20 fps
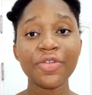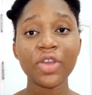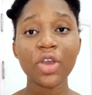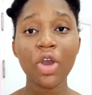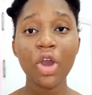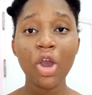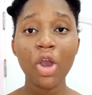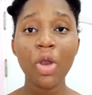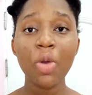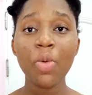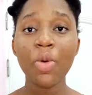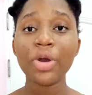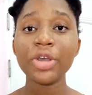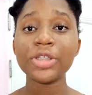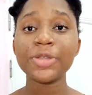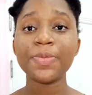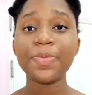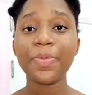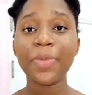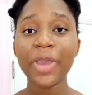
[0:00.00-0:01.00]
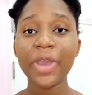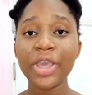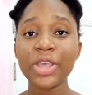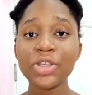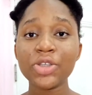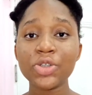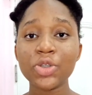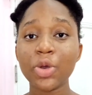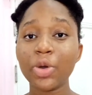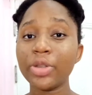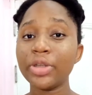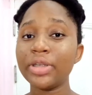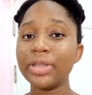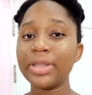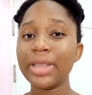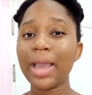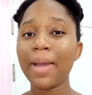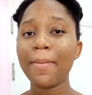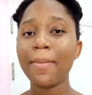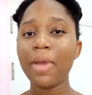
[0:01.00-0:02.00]
the oil was based on
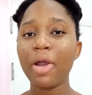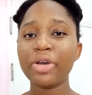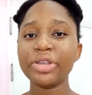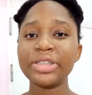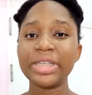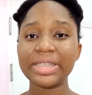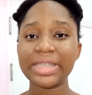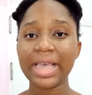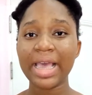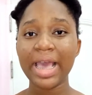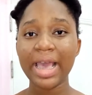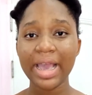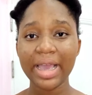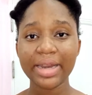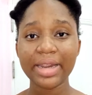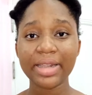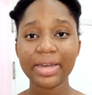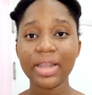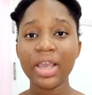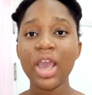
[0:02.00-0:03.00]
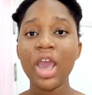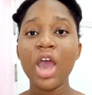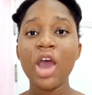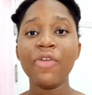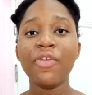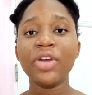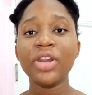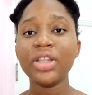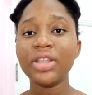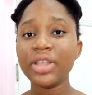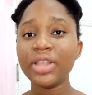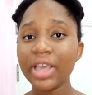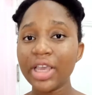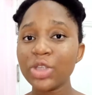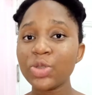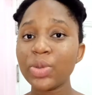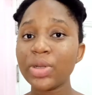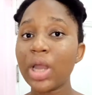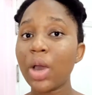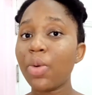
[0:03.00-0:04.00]
the amount that I added. For the
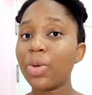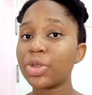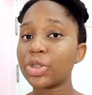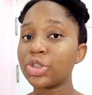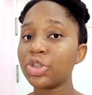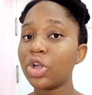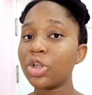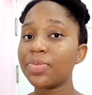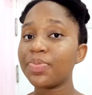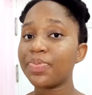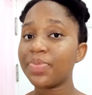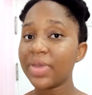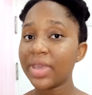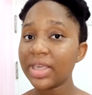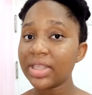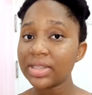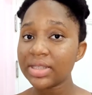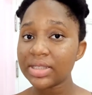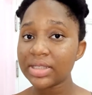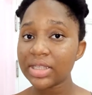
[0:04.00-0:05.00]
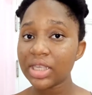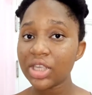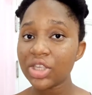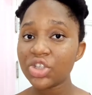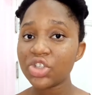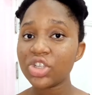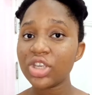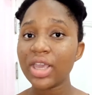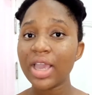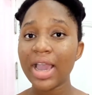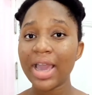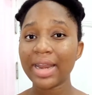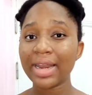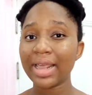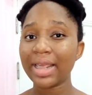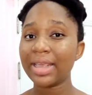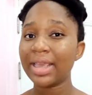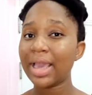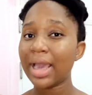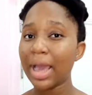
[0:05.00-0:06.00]
days when I was not being stingy and
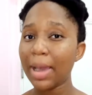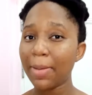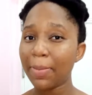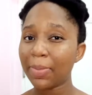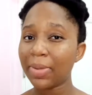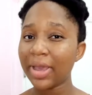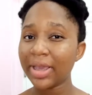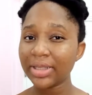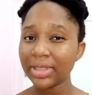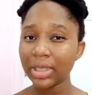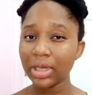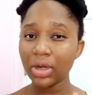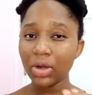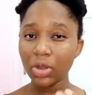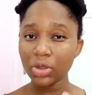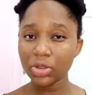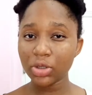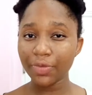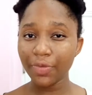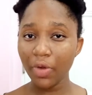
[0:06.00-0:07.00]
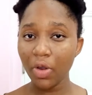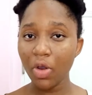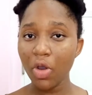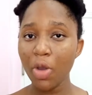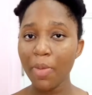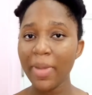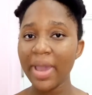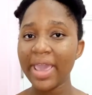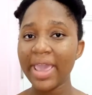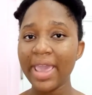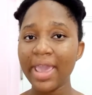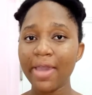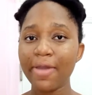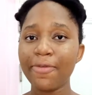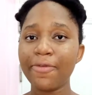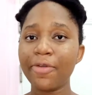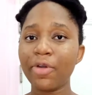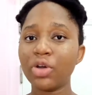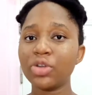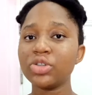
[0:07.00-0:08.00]
I applied a lot of oil, my hair
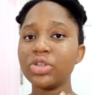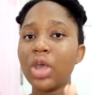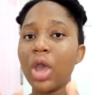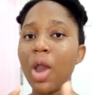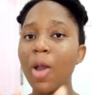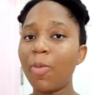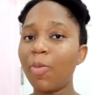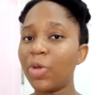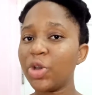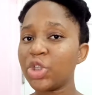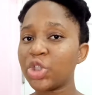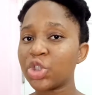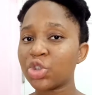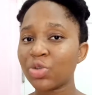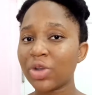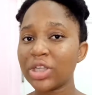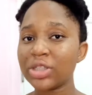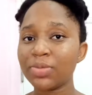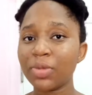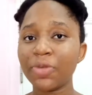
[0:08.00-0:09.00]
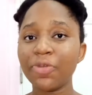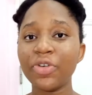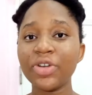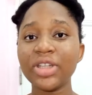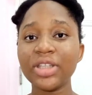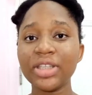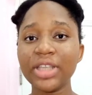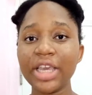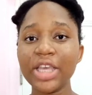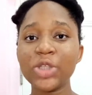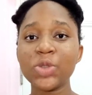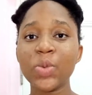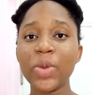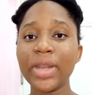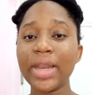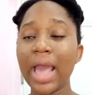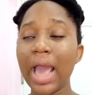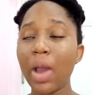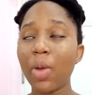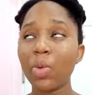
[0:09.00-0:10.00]
felt moisturized. But for the days
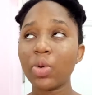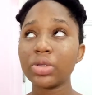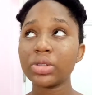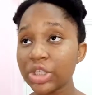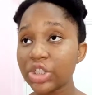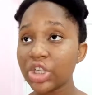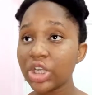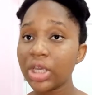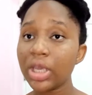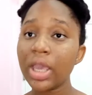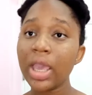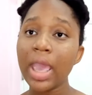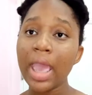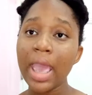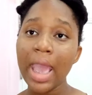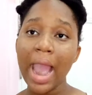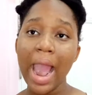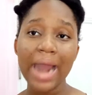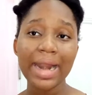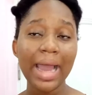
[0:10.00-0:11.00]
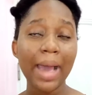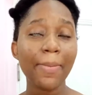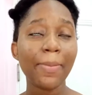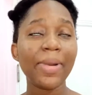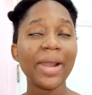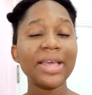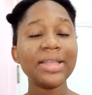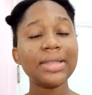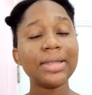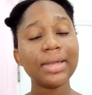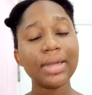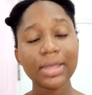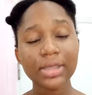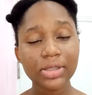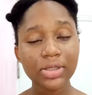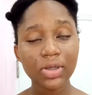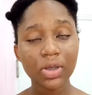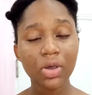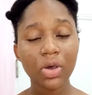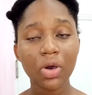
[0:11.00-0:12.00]
when I was stingy and applied
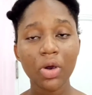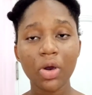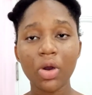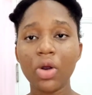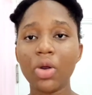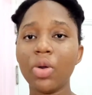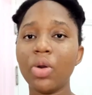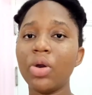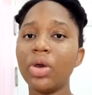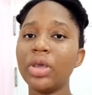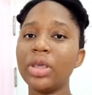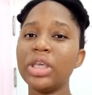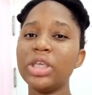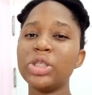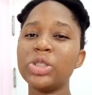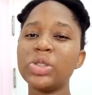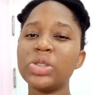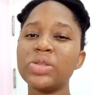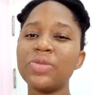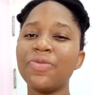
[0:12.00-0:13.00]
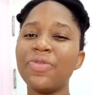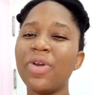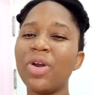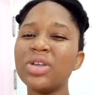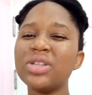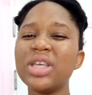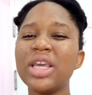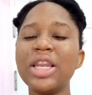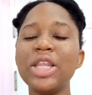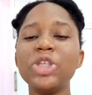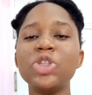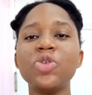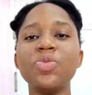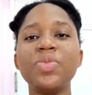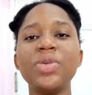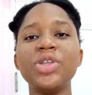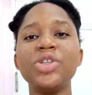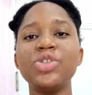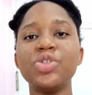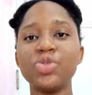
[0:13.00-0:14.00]
less oil, it felt a little
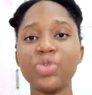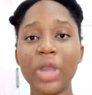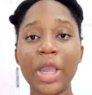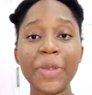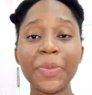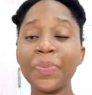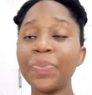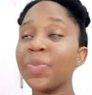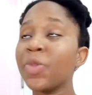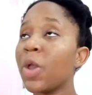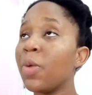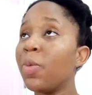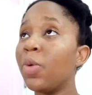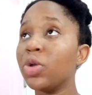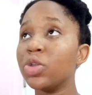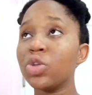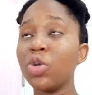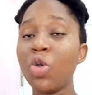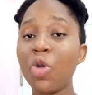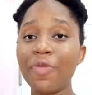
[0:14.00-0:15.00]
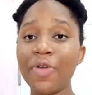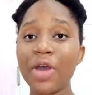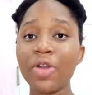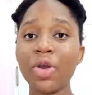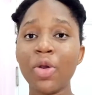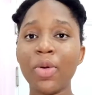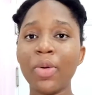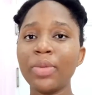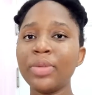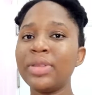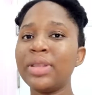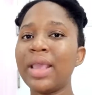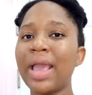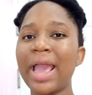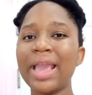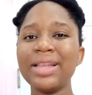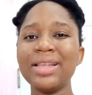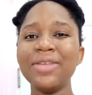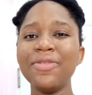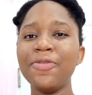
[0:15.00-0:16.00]
bit dry. But overall,
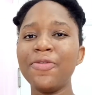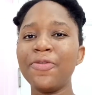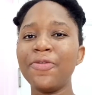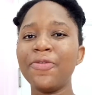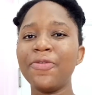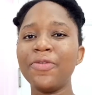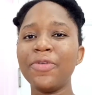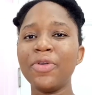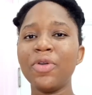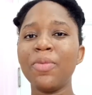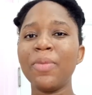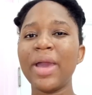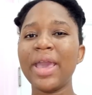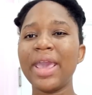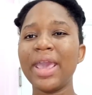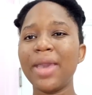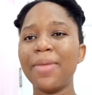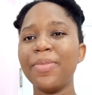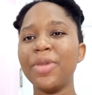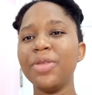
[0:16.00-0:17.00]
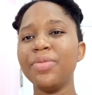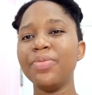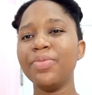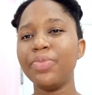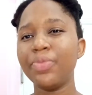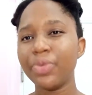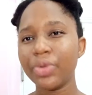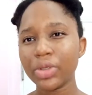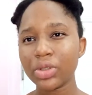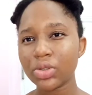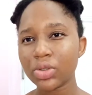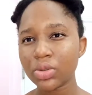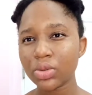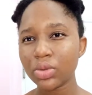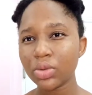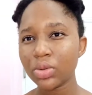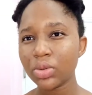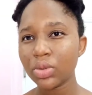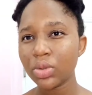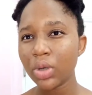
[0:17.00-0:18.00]
I didn't feel my hair being
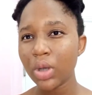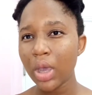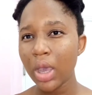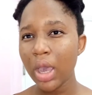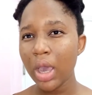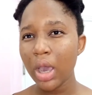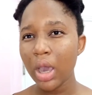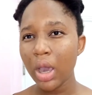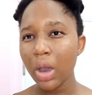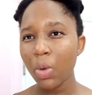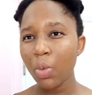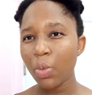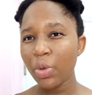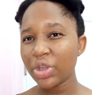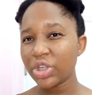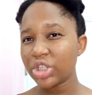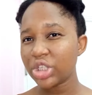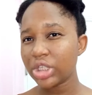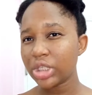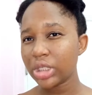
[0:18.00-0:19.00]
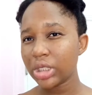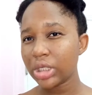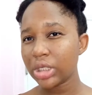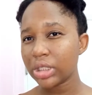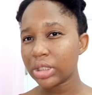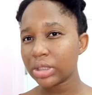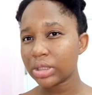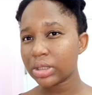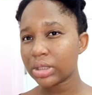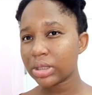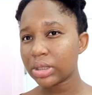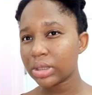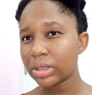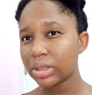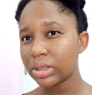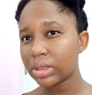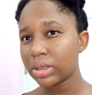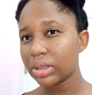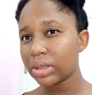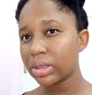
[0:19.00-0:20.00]
brittle, which
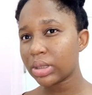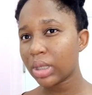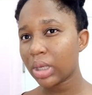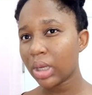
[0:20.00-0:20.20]
is